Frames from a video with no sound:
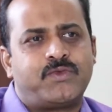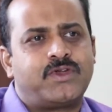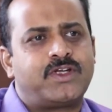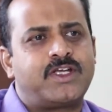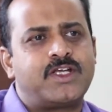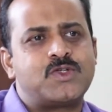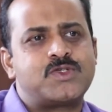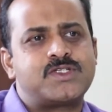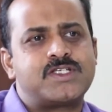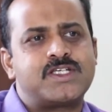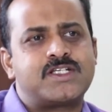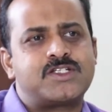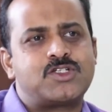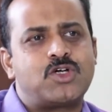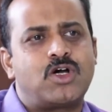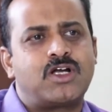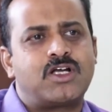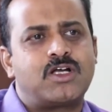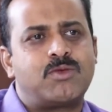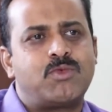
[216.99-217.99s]
Can you
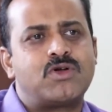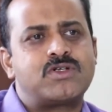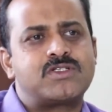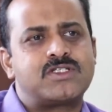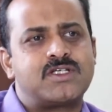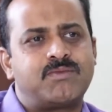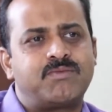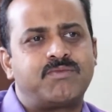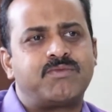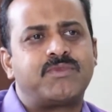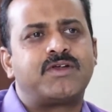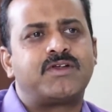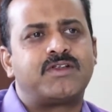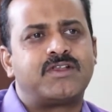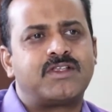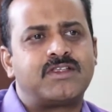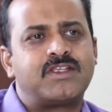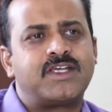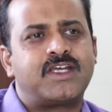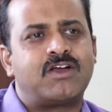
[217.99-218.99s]
talk about
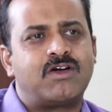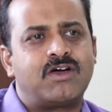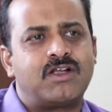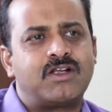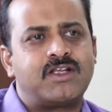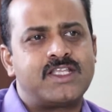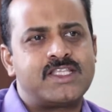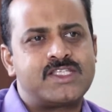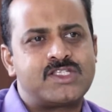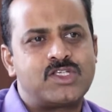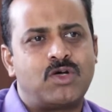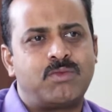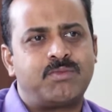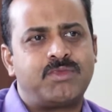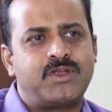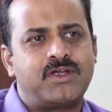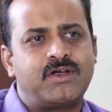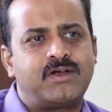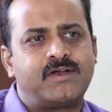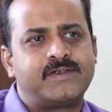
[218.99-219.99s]
something on
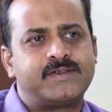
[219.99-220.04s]
insomnia?